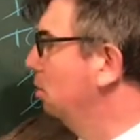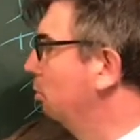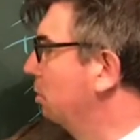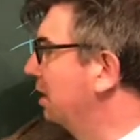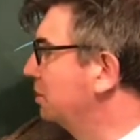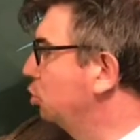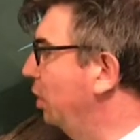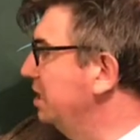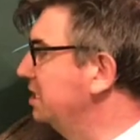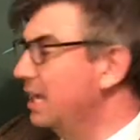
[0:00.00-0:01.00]
We were at
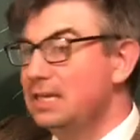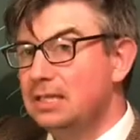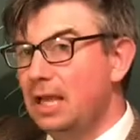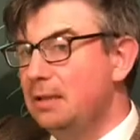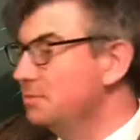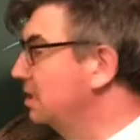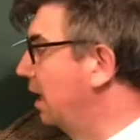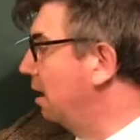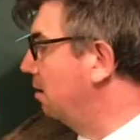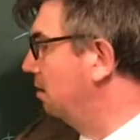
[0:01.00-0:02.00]
28 games
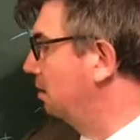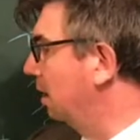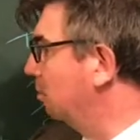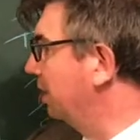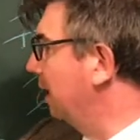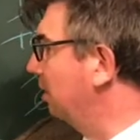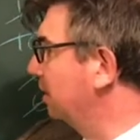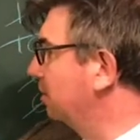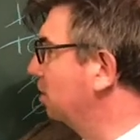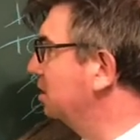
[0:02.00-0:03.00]
there, and we're now at
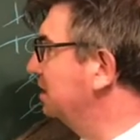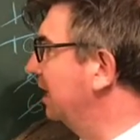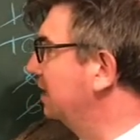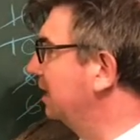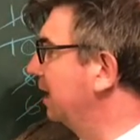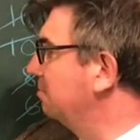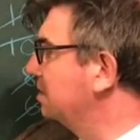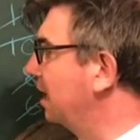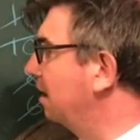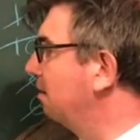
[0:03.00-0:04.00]
38 games
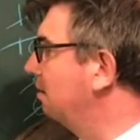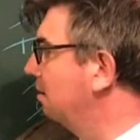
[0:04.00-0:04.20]
there.